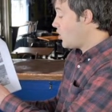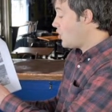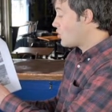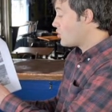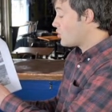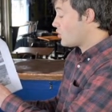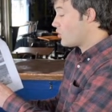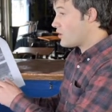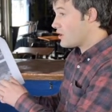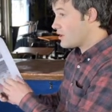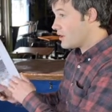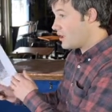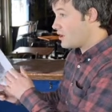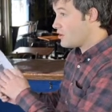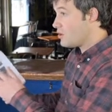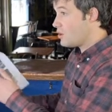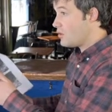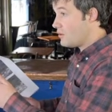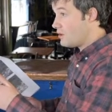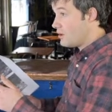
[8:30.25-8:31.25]
So there's an
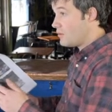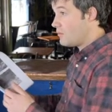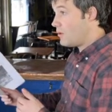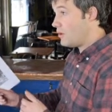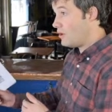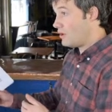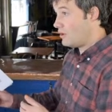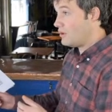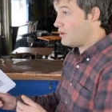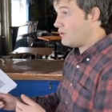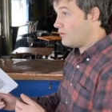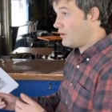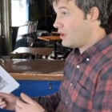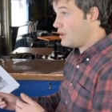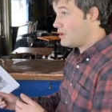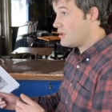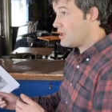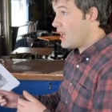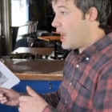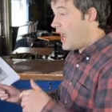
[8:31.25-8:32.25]
issue with the wall, right?